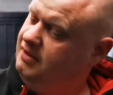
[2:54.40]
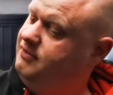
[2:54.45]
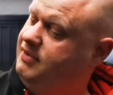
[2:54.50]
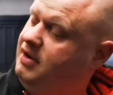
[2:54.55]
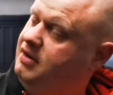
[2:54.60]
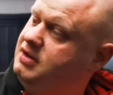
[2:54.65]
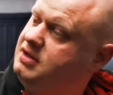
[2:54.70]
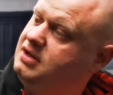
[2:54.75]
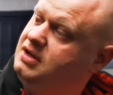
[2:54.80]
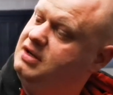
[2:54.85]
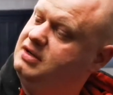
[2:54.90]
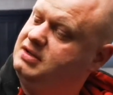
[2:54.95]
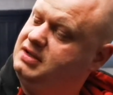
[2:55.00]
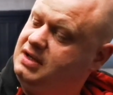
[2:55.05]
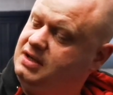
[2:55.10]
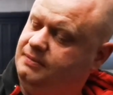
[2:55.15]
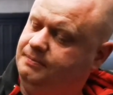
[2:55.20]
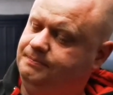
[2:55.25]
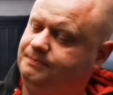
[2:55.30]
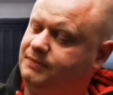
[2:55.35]
are very
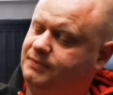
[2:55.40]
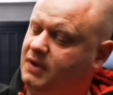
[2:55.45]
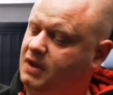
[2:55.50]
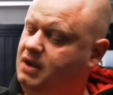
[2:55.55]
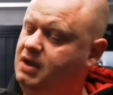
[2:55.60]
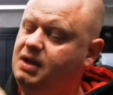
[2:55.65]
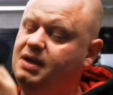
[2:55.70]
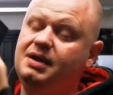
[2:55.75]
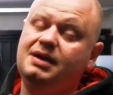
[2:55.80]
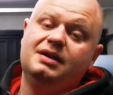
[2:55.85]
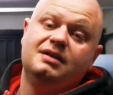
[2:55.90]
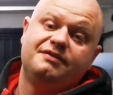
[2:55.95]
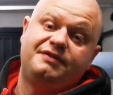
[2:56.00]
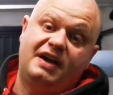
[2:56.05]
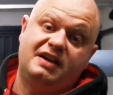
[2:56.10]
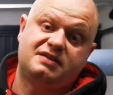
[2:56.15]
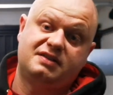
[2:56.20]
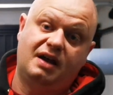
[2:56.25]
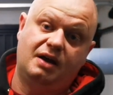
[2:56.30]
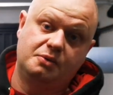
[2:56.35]
dirty,
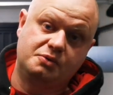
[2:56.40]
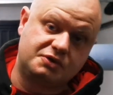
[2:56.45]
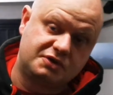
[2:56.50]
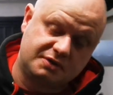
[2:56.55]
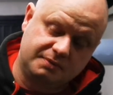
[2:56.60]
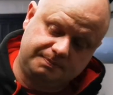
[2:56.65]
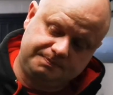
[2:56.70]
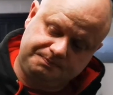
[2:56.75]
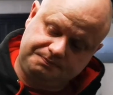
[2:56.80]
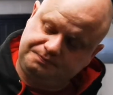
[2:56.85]
Fast House.